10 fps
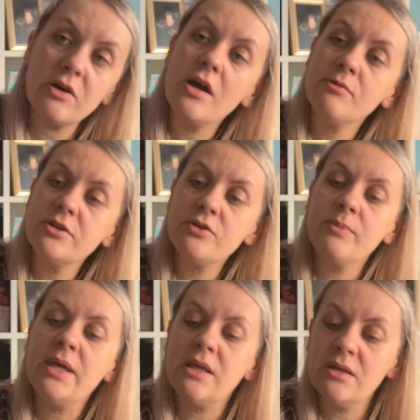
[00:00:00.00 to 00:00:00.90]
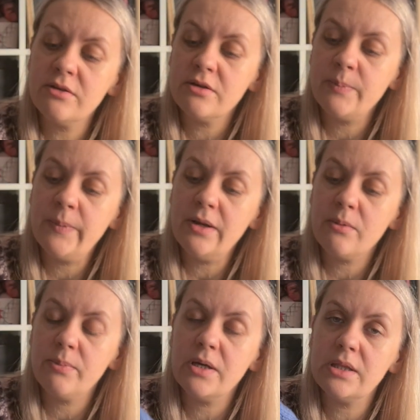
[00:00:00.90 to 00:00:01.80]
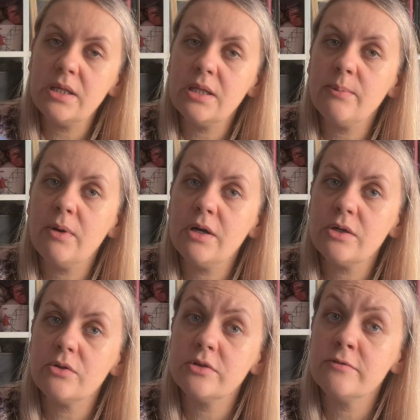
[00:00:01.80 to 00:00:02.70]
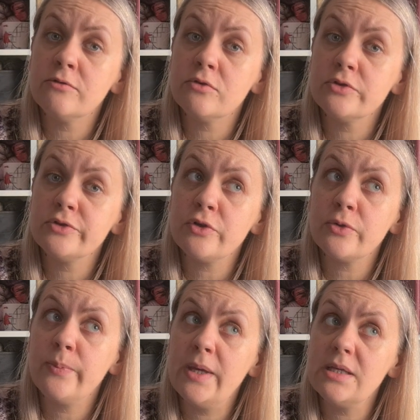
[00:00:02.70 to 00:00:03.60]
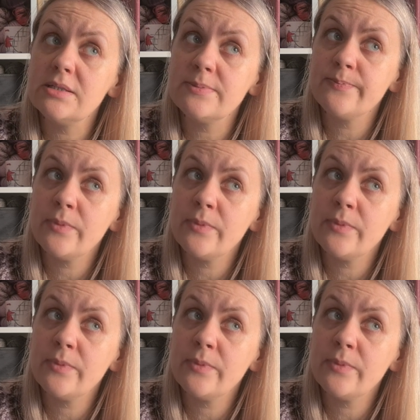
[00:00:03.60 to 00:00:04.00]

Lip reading: I want to make another pair, but in my kotiwool sock base.